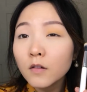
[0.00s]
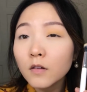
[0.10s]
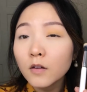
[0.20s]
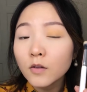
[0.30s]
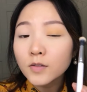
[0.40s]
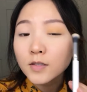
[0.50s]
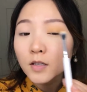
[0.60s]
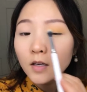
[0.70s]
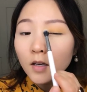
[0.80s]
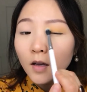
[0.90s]
Can you
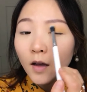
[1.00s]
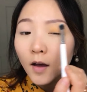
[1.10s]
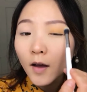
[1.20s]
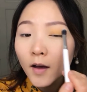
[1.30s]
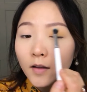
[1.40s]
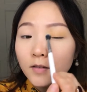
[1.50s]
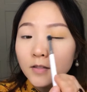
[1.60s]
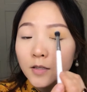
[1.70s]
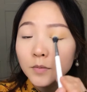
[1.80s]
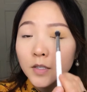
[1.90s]
see? I
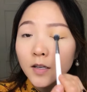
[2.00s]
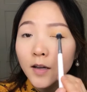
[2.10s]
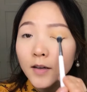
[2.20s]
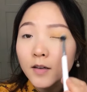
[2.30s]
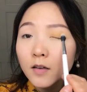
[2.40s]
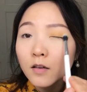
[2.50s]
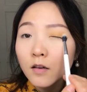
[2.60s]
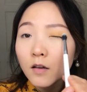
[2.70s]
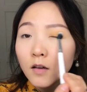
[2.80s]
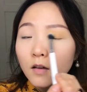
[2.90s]
dipped like
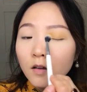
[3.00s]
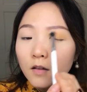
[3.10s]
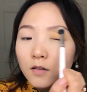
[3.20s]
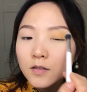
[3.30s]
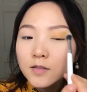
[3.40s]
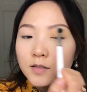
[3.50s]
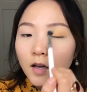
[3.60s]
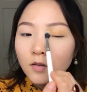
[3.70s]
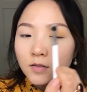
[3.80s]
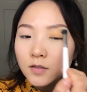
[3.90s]

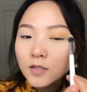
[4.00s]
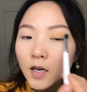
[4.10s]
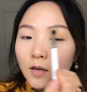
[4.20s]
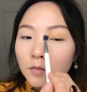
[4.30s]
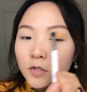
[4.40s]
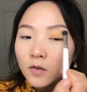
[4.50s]
1,000 times